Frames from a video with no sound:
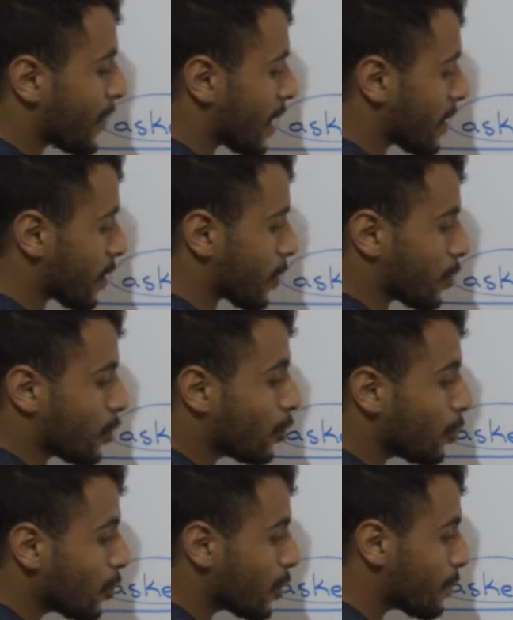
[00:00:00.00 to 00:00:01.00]
So
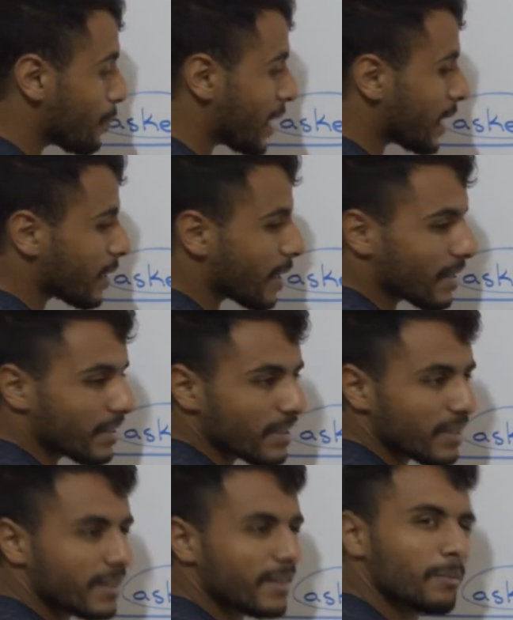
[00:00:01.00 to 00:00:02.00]
do speak, that's
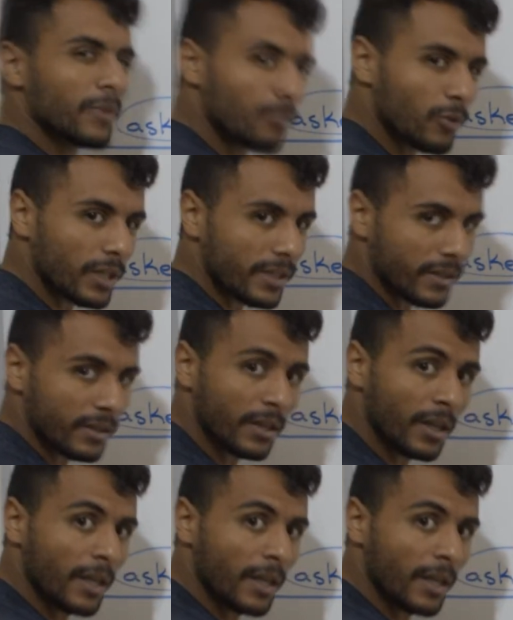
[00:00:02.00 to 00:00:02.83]
the simple present.